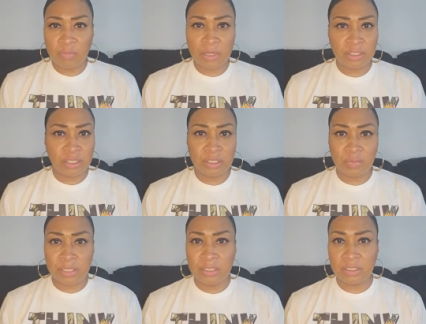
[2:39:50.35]
My shit is
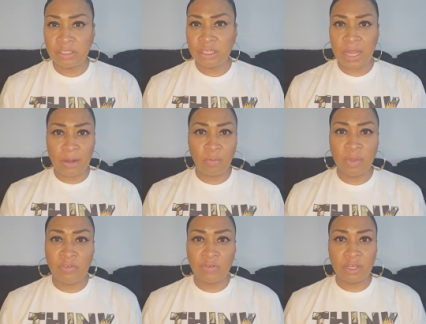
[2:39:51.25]
missing and shit. I don't
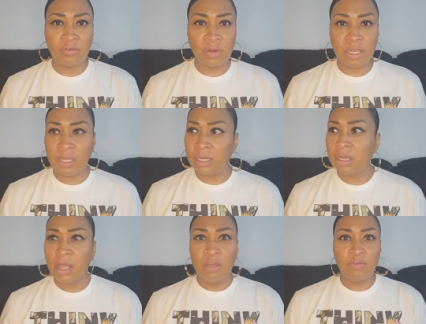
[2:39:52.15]
pay fucking rent here
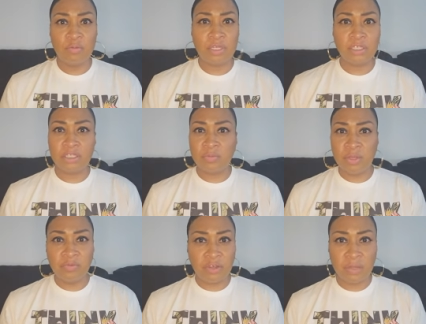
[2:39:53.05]
for my shit to
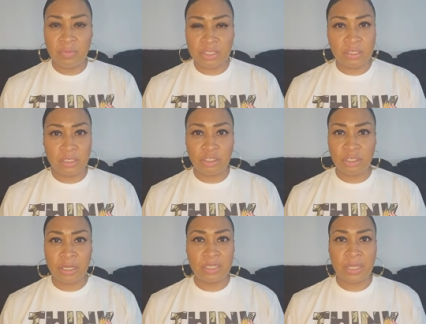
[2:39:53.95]
be fucking missing and
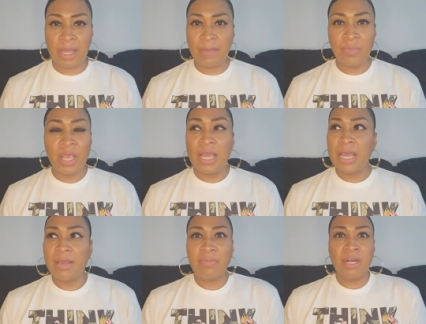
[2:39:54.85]
shit like that. I'm
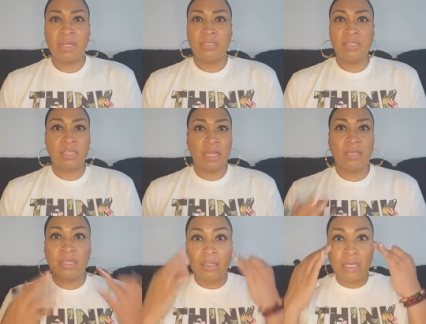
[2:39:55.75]
and my cousin is like
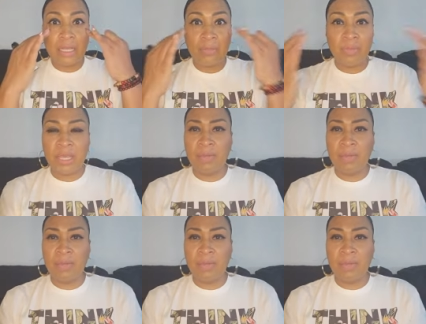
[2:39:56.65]
looking at me.